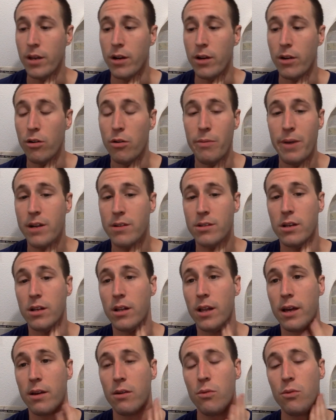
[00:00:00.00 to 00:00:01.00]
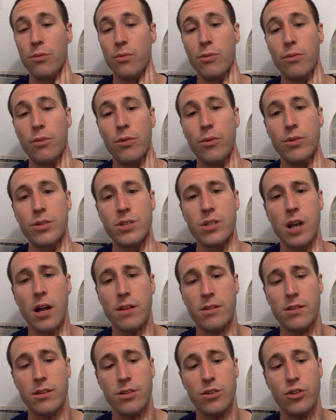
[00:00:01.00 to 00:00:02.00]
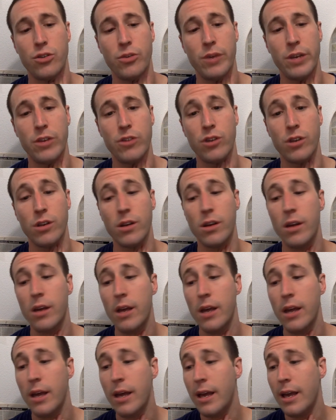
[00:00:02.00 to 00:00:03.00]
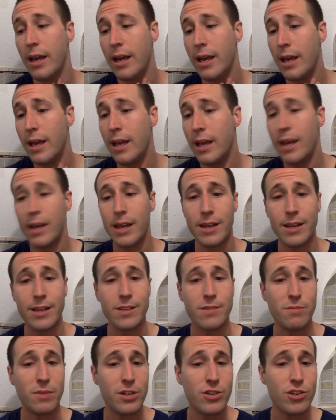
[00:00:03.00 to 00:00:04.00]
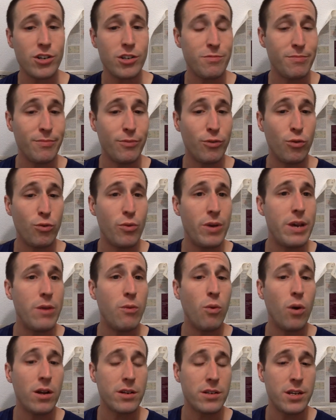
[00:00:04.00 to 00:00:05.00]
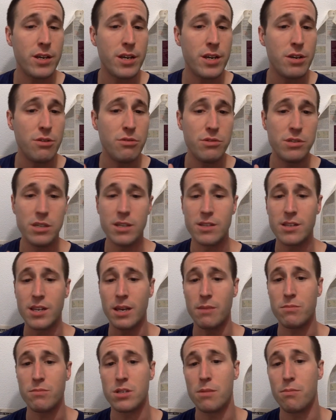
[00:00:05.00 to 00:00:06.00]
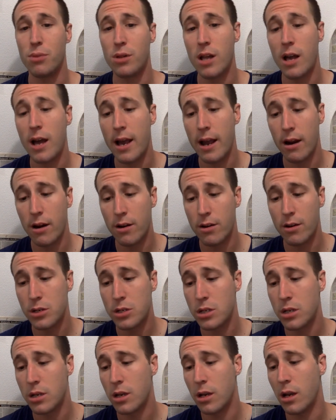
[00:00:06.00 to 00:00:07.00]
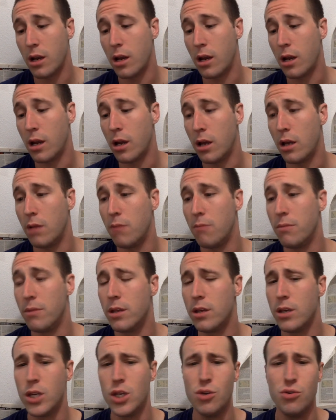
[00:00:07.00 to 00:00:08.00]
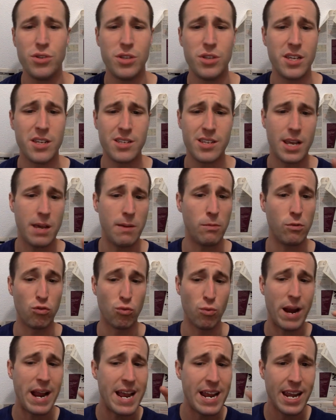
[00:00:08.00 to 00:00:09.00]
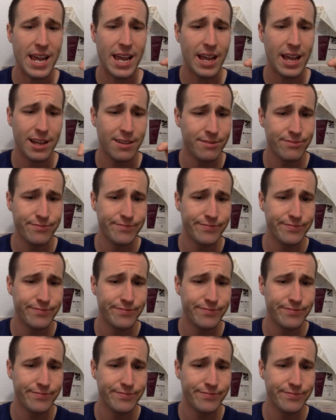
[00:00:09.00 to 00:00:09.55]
Going back to like Scott's situation, as much as we want to use the same suppliers, use the same grading,